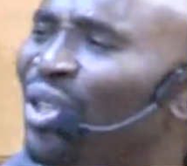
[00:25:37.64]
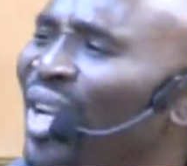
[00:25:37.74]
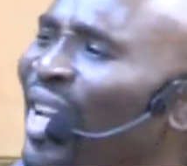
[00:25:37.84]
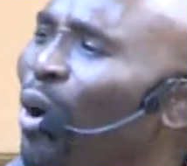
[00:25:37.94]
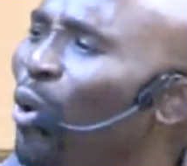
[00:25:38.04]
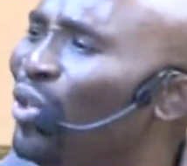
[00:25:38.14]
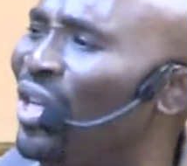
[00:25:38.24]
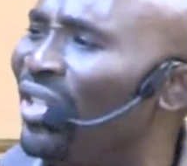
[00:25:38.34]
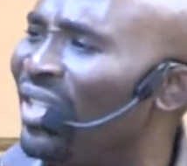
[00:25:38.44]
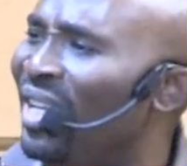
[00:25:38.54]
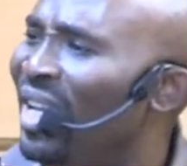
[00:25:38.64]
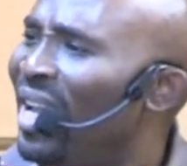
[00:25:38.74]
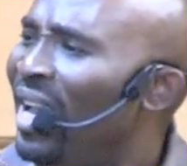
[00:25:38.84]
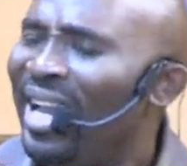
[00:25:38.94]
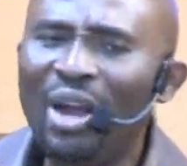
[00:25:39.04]
three altars
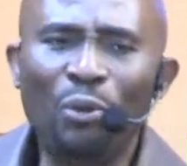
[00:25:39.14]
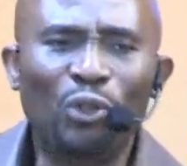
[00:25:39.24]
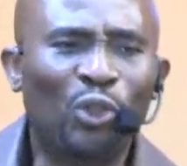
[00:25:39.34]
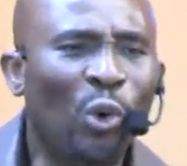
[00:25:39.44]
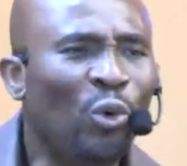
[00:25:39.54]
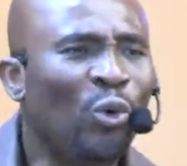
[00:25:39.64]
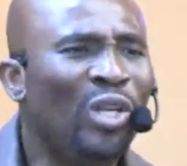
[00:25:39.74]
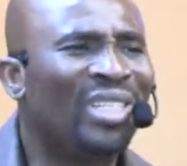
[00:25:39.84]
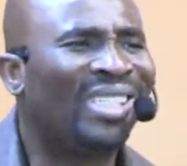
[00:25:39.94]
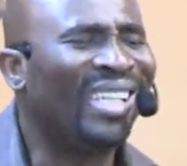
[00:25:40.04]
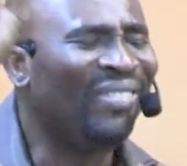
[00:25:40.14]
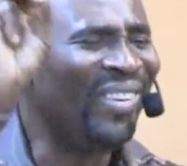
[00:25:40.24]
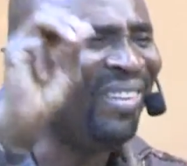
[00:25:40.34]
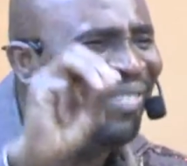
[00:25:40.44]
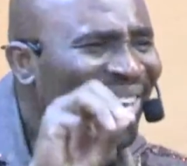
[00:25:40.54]
and I will show you the
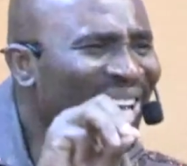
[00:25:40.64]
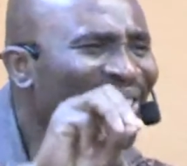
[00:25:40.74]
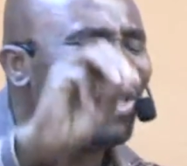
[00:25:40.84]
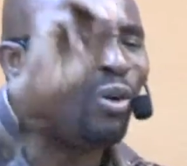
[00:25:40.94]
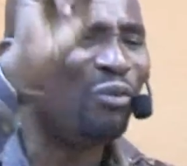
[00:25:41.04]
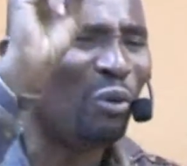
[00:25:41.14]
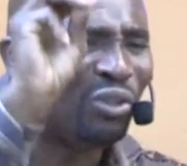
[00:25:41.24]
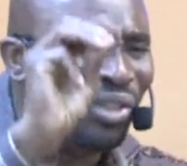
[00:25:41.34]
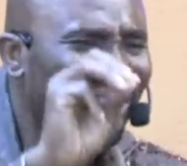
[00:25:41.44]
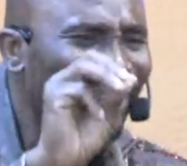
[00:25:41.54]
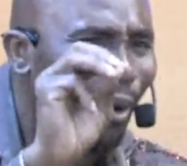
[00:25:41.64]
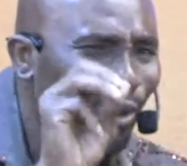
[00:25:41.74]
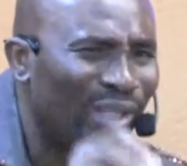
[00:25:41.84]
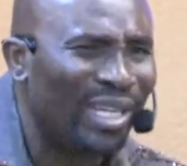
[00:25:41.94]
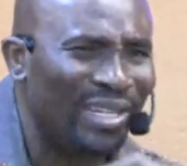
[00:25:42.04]
significance of those three
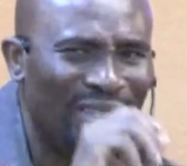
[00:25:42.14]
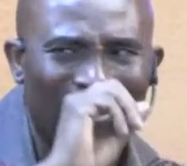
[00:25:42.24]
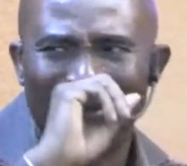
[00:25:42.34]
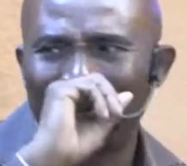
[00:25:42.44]
altars.